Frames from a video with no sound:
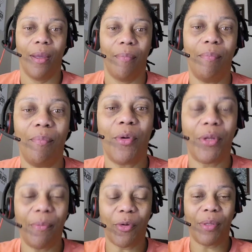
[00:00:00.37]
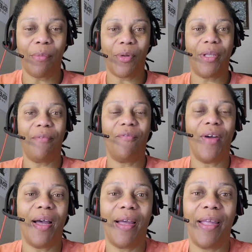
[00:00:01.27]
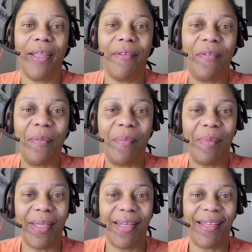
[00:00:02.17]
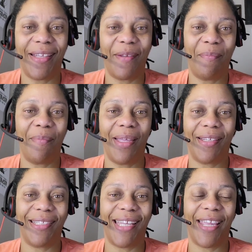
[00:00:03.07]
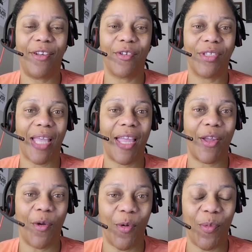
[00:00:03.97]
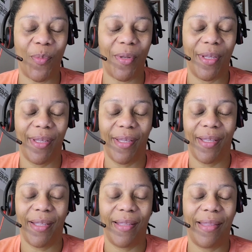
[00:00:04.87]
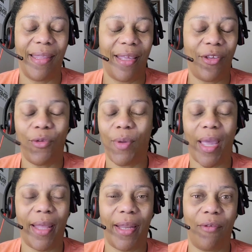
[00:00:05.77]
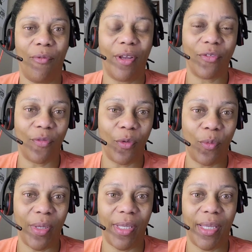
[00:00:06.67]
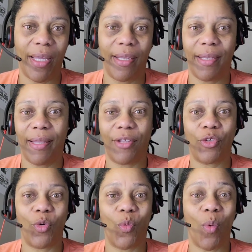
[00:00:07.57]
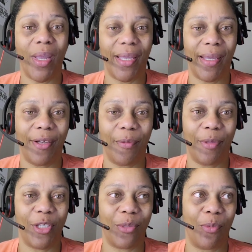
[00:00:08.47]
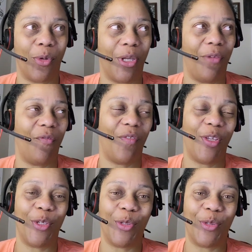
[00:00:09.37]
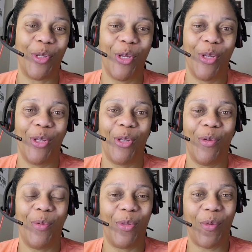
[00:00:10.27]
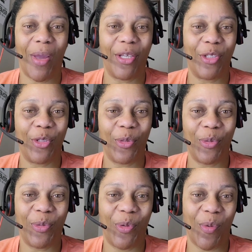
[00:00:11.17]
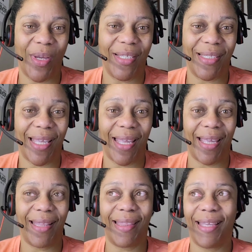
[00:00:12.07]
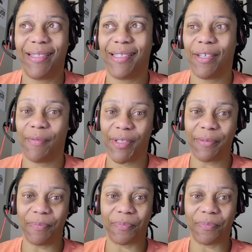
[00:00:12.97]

Morning, morning, morning, 5 minute meditators. I hope that you had a restful weekend and that you're waking up this morning filled with gratitude, grace, and thanksgiving.